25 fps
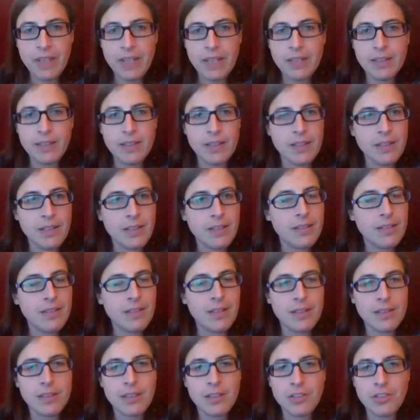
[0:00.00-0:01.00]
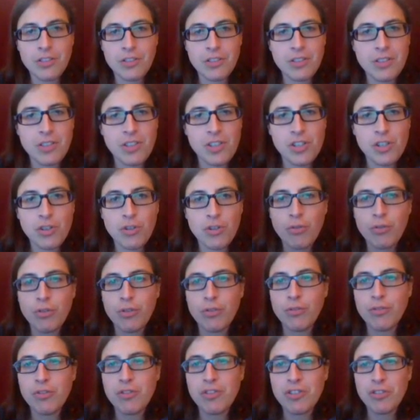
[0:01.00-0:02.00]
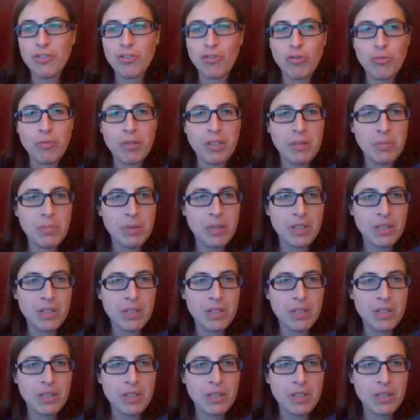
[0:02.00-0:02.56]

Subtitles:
And then I could just show you so many